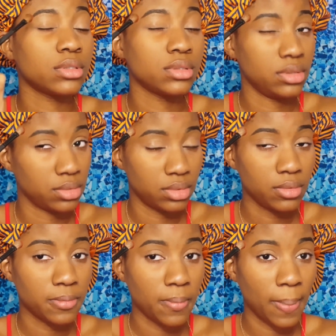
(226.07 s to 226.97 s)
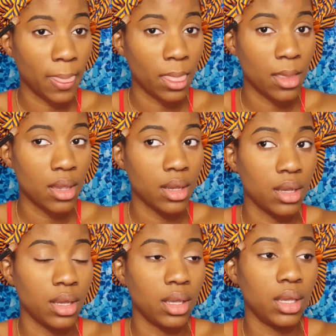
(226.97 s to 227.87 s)
to do
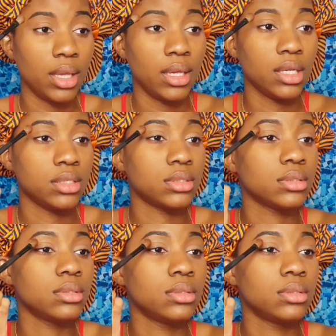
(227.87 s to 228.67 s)
is